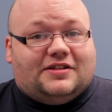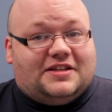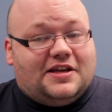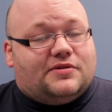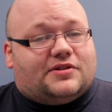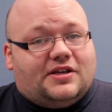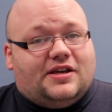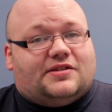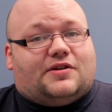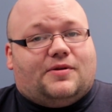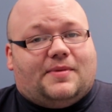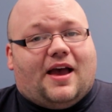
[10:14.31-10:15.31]
DLC is
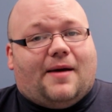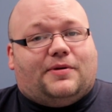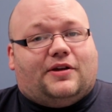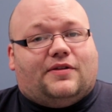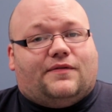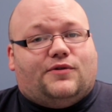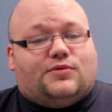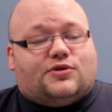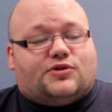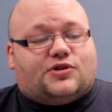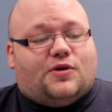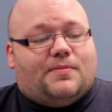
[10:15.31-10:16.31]
going to be happening in the
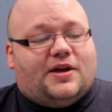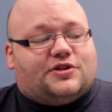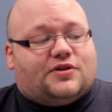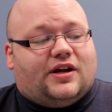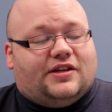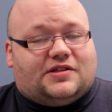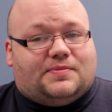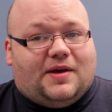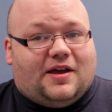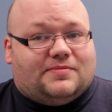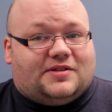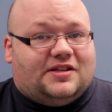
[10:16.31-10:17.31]
future, so make sure and
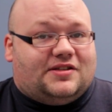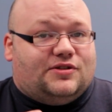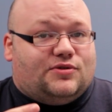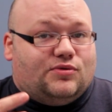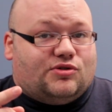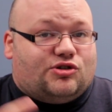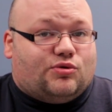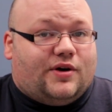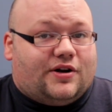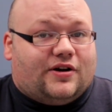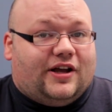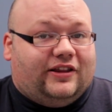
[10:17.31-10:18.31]
spam CC2's
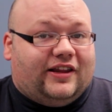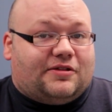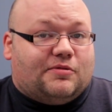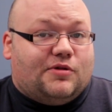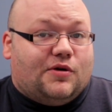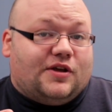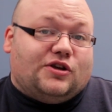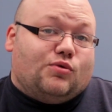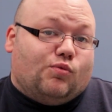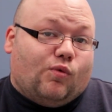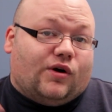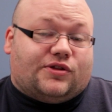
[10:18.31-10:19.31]
Twitter and let them know that
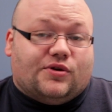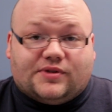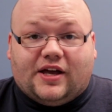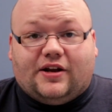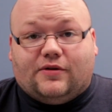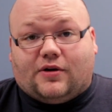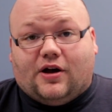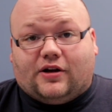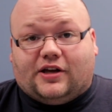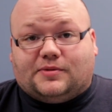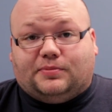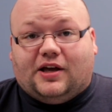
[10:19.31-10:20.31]
you want those Edo
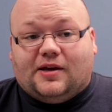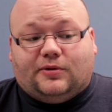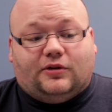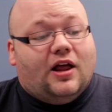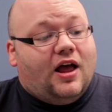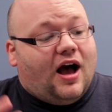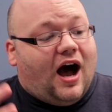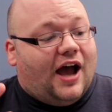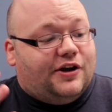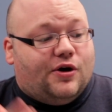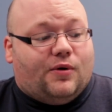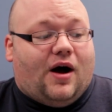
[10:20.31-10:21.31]
Kages playable.
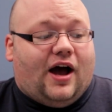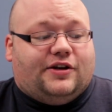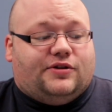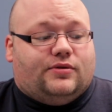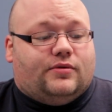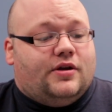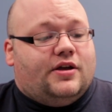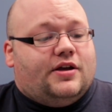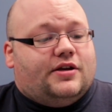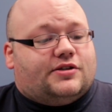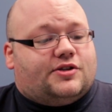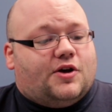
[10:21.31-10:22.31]
I know I do.
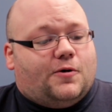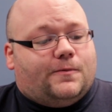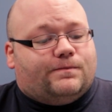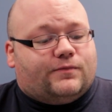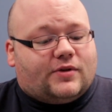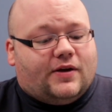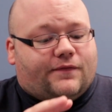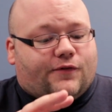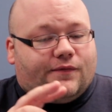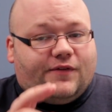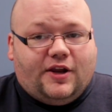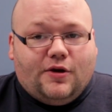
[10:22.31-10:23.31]
So,
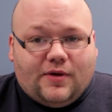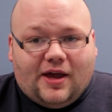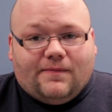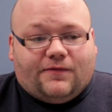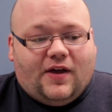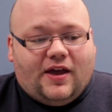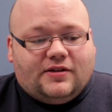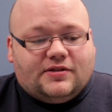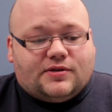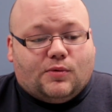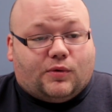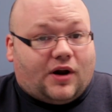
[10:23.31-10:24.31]
for video game
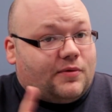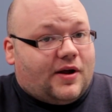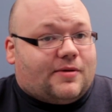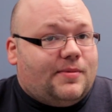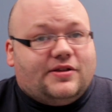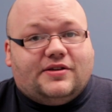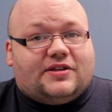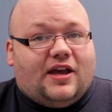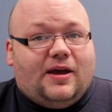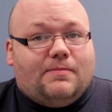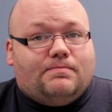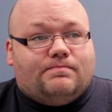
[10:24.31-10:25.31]
fans, would I recommend this
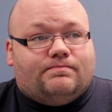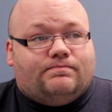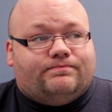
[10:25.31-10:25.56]
game?